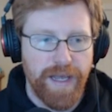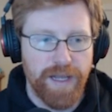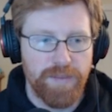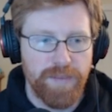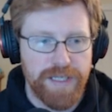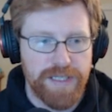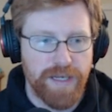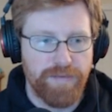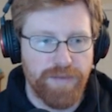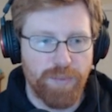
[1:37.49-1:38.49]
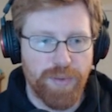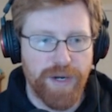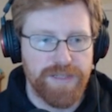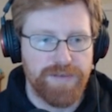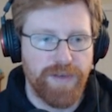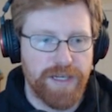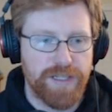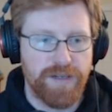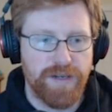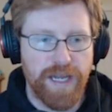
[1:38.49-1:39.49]
element of the pres
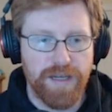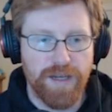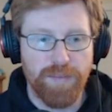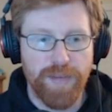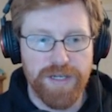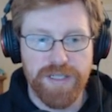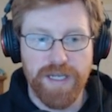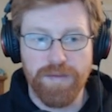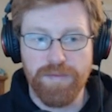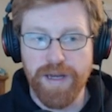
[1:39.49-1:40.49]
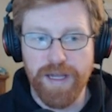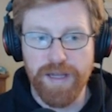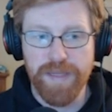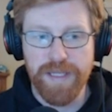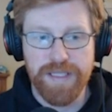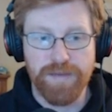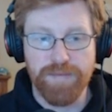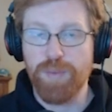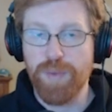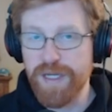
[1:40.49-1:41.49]
vector and compares it to every element of
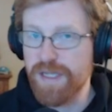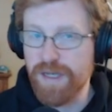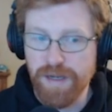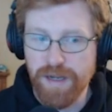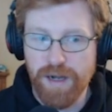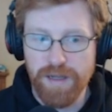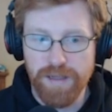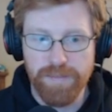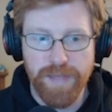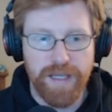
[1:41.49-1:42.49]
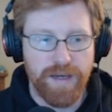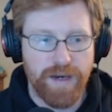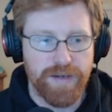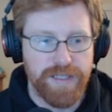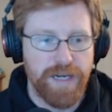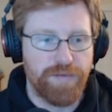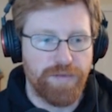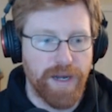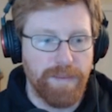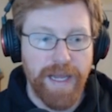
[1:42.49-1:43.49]
the president column in our data
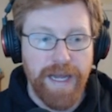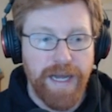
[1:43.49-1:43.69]
frame.